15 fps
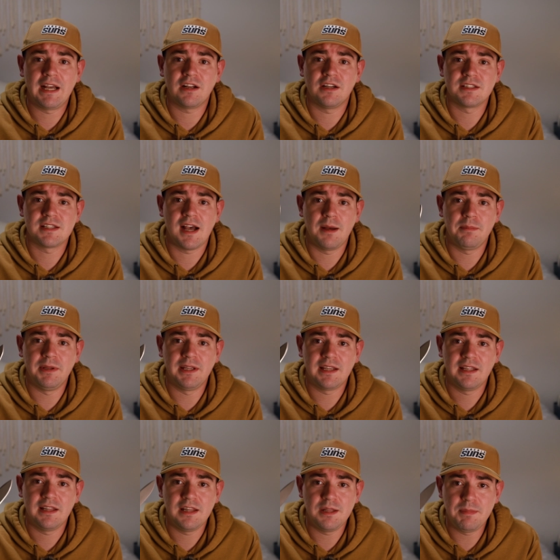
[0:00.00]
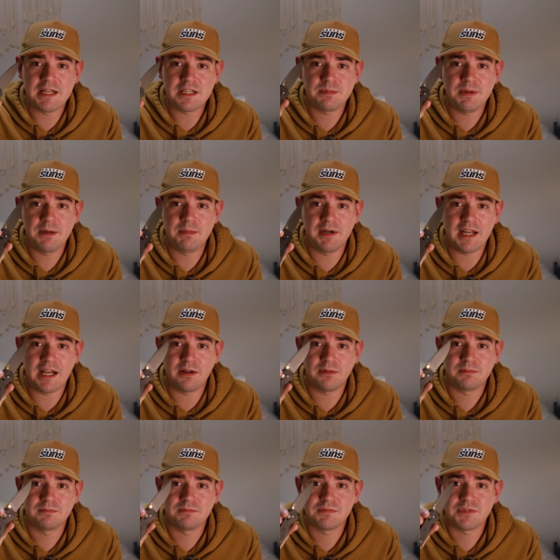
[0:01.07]
back on topic, the Benchmade bug
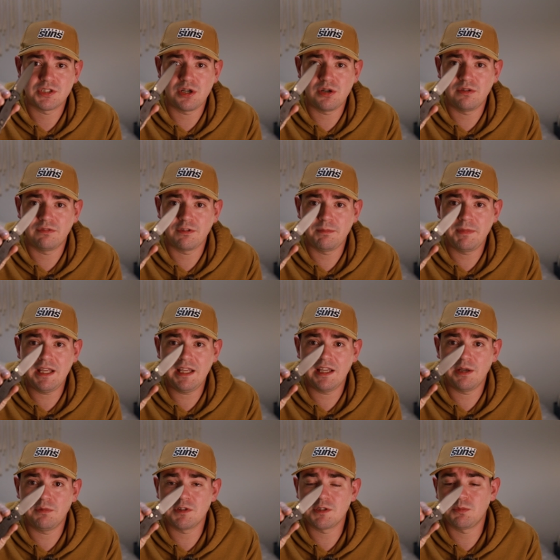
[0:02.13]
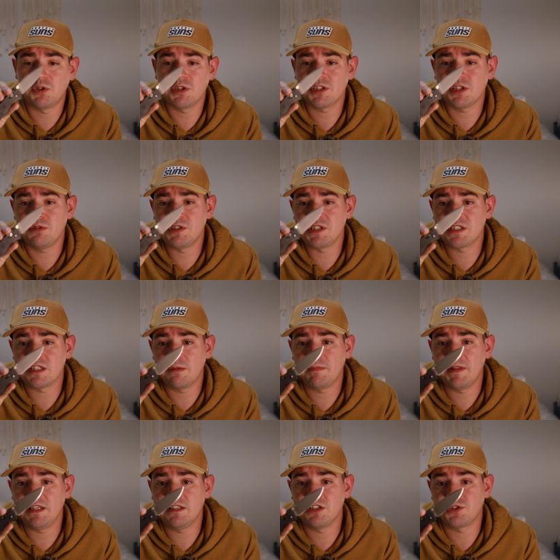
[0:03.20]
out. So for me, it was more so just
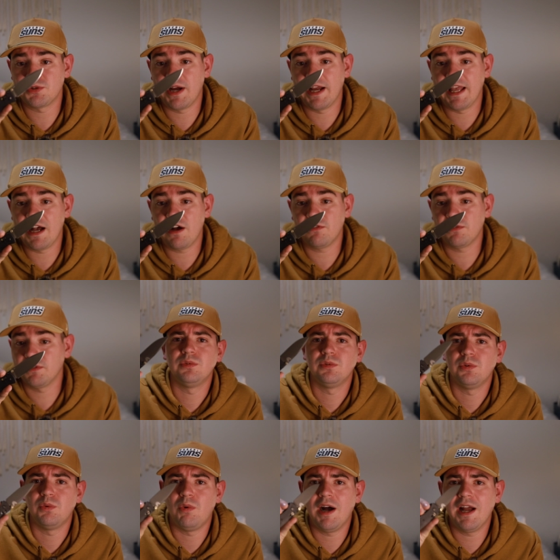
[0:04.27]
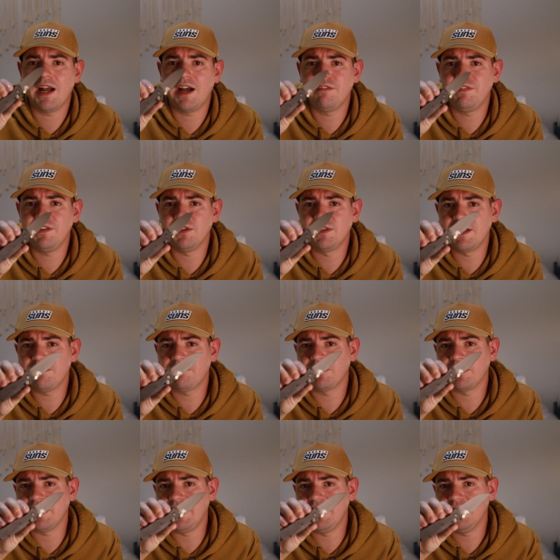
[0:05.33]
something to try out. Why I feel
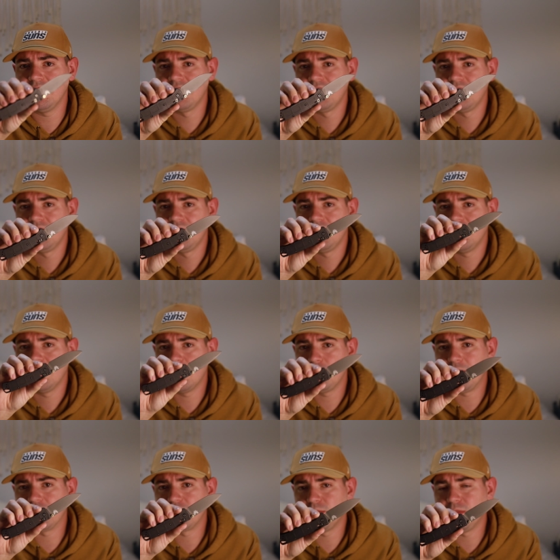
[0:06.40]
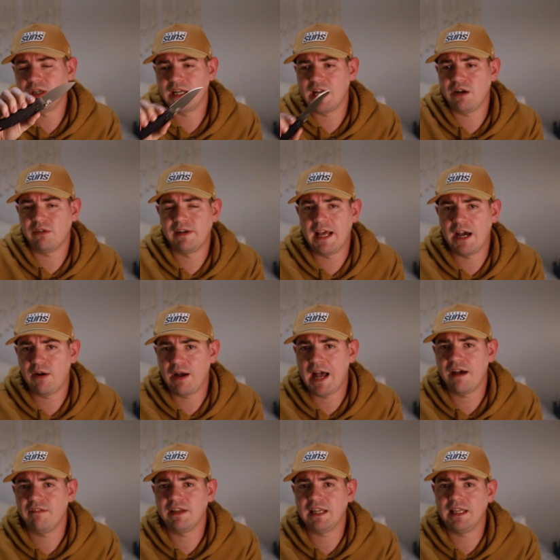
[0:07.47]
differently about the bug out now
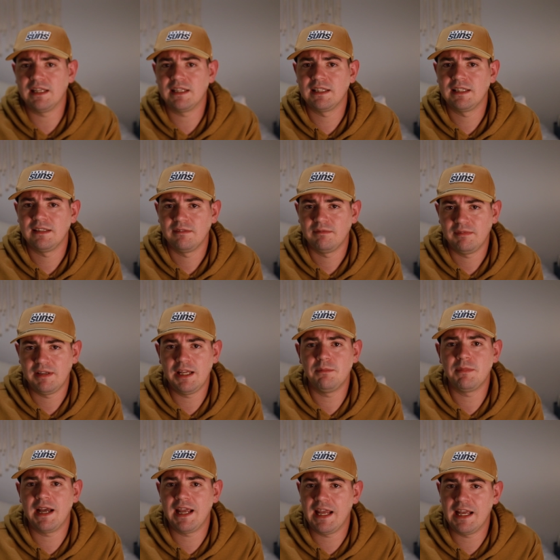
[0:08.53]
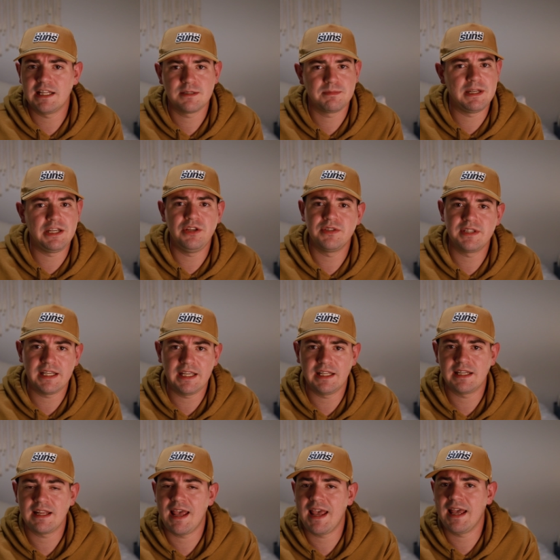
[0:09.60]
having it in my hands, been using
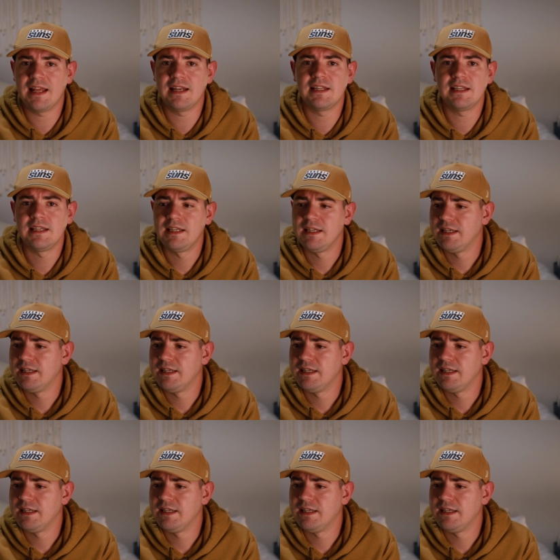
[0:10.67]
it, and